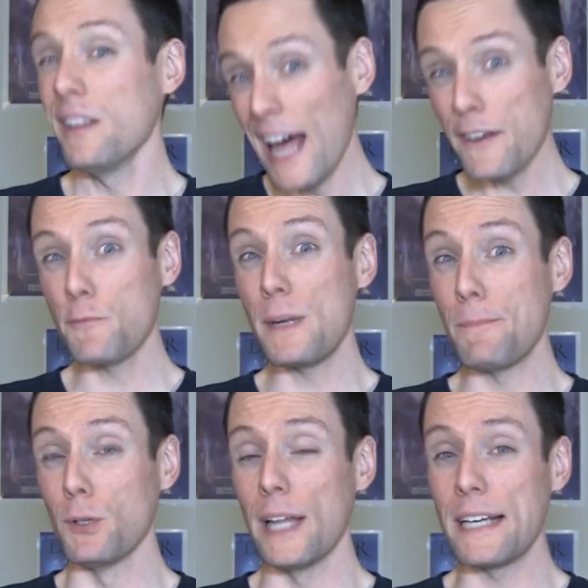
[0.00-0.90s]
a lot of
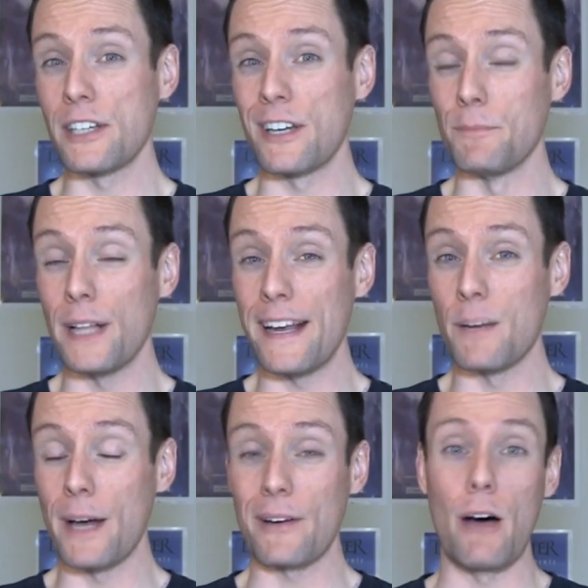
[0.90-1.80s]
people like to
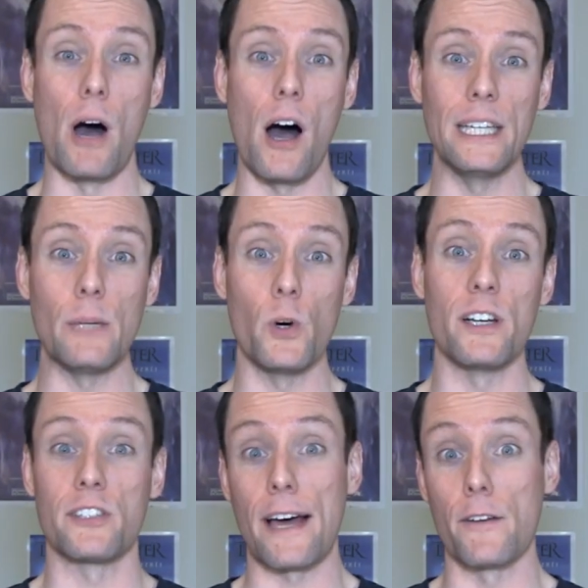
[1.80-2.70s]
complain about how
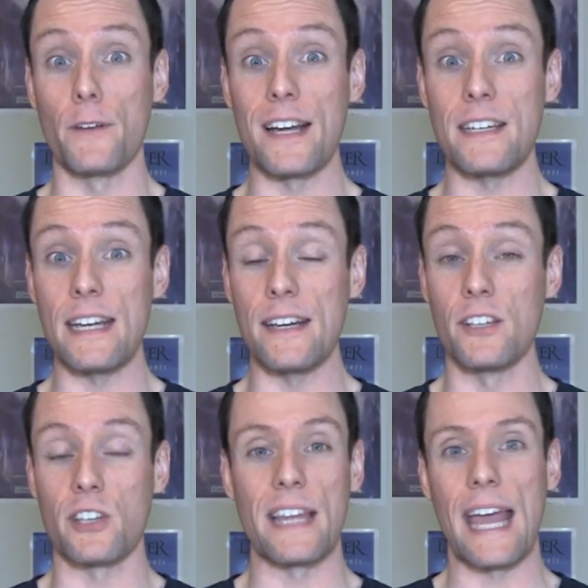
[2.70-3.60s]
Hollywood is out of
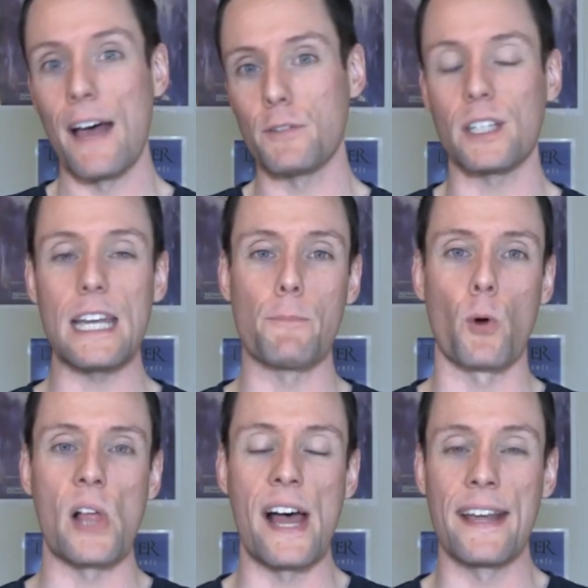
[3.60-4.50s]
ideas and they have to keep
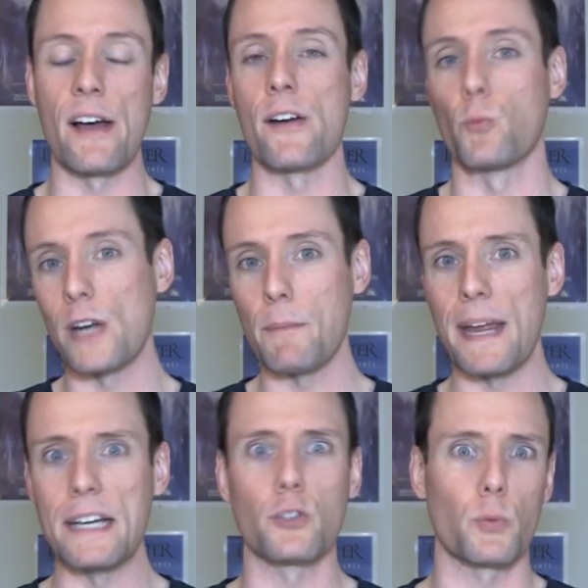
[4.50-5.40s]
relying on
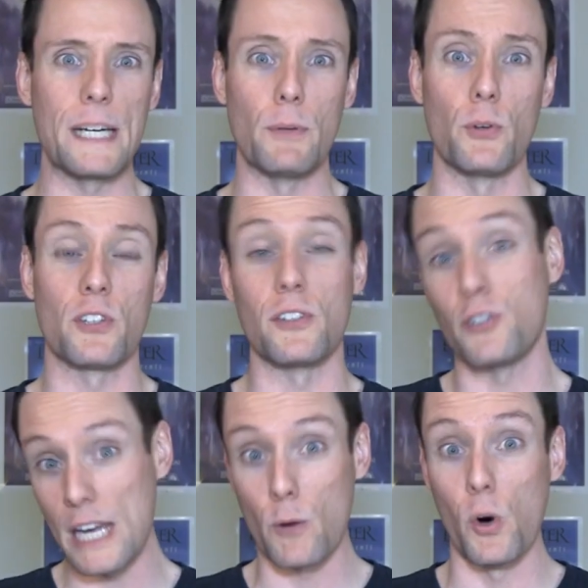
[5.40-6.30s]
remakes, reboots, and
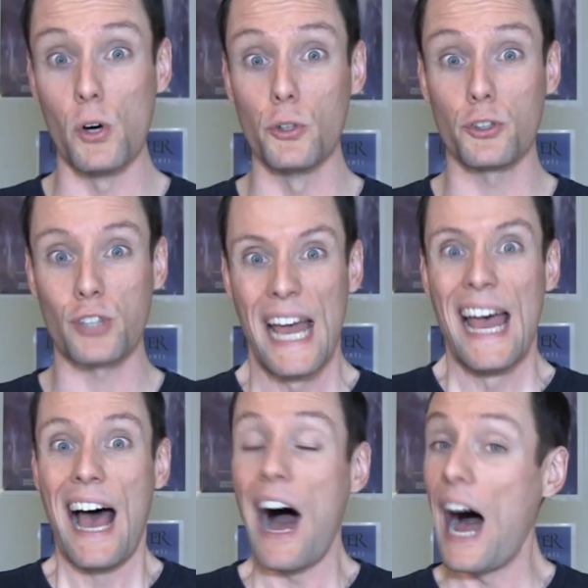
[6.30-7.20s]
sequels.
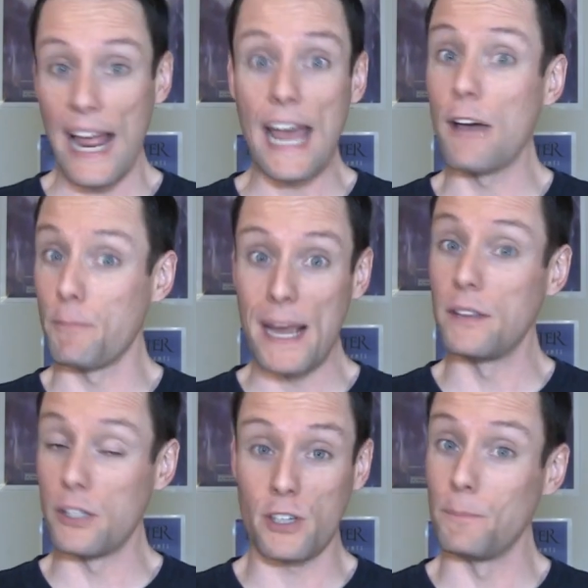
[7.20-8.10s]
I have
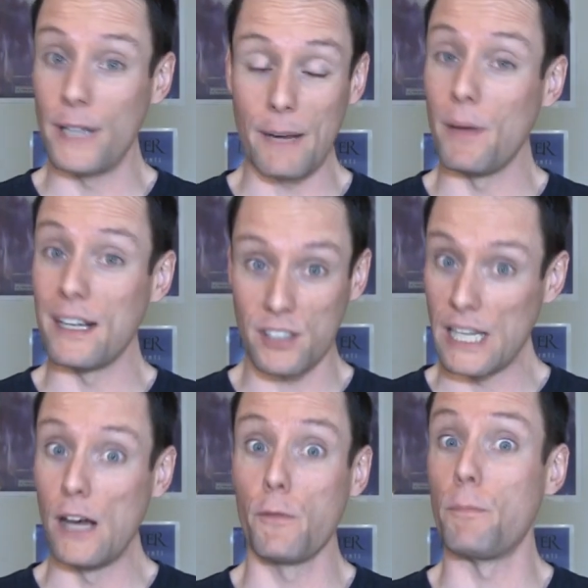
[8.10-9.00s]
made this complaint
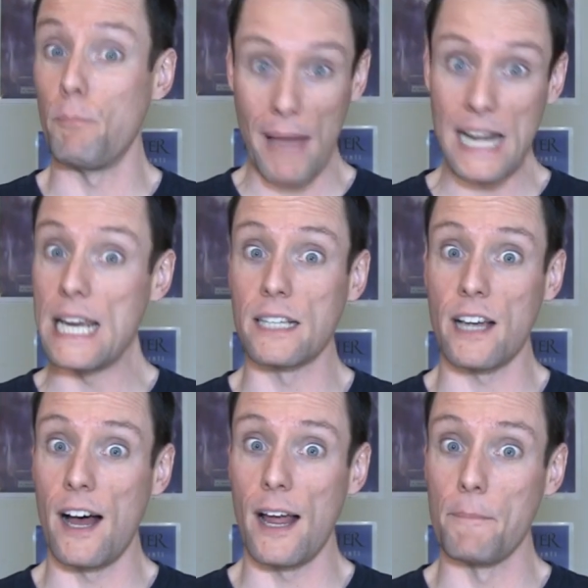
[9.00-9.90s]
myself many a
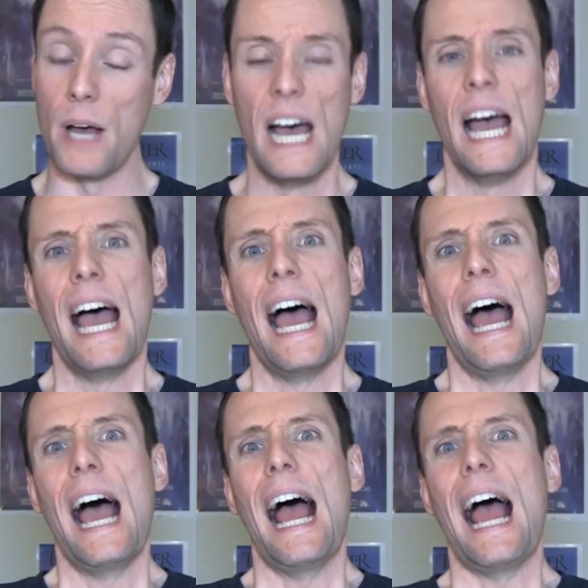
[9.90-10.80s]
time.
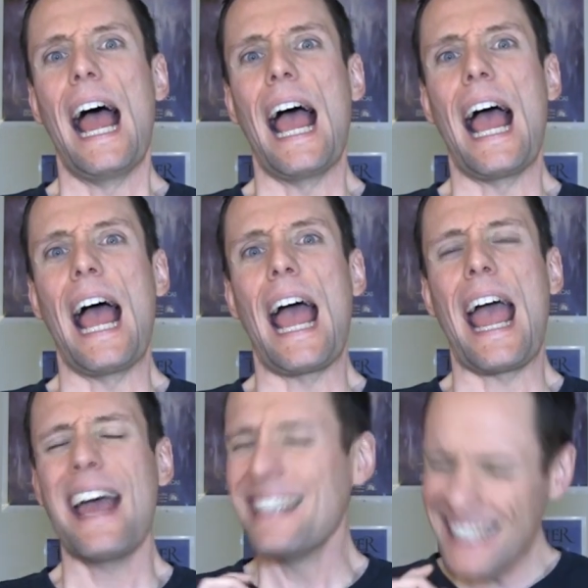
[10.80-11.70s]

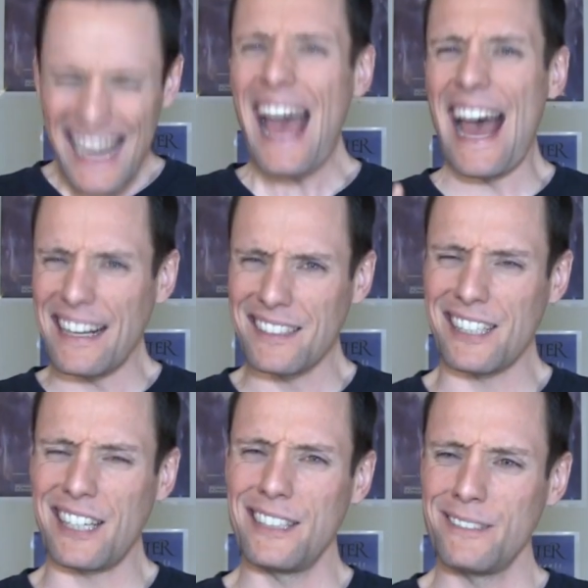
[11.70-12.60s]
And
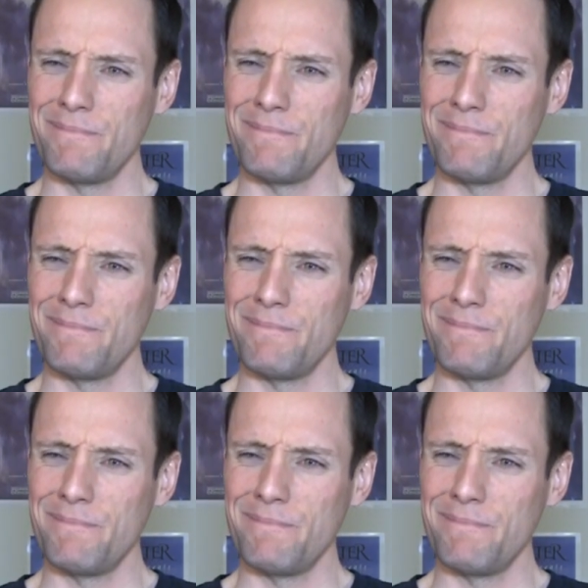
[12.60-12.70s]
yet...